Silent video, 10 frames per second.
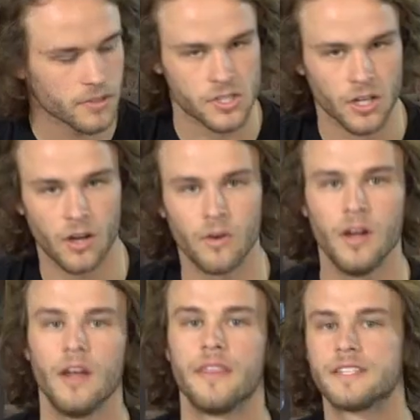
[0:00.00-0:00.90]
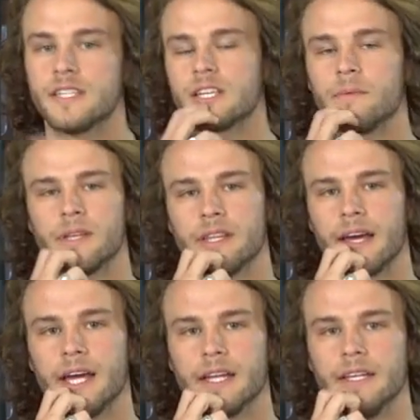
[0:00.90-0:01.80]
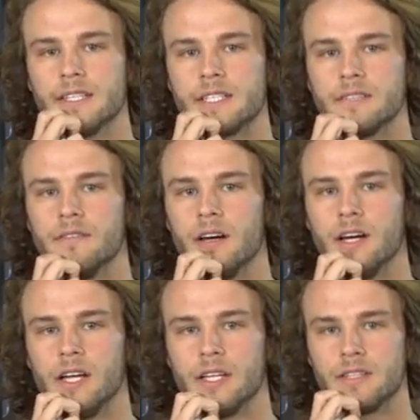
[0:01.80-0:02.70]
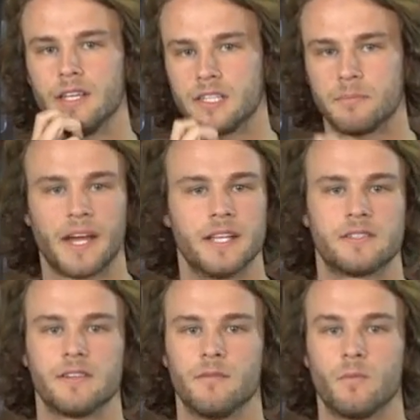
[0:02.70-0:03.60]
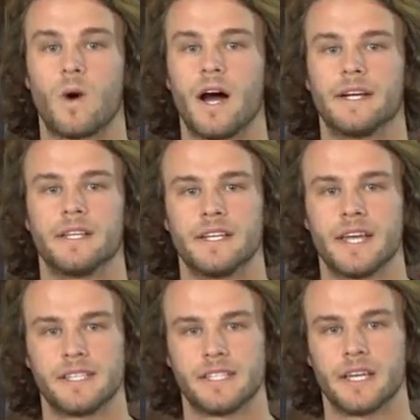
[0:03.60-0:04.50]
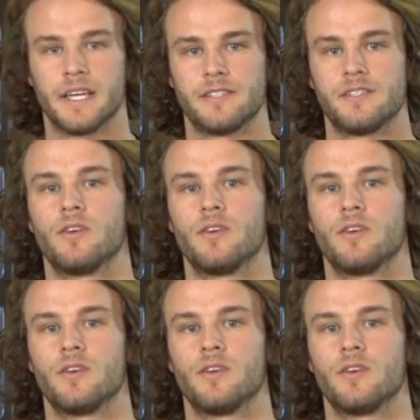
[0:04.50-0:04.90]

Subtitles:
So this is something that it depends widely case to case.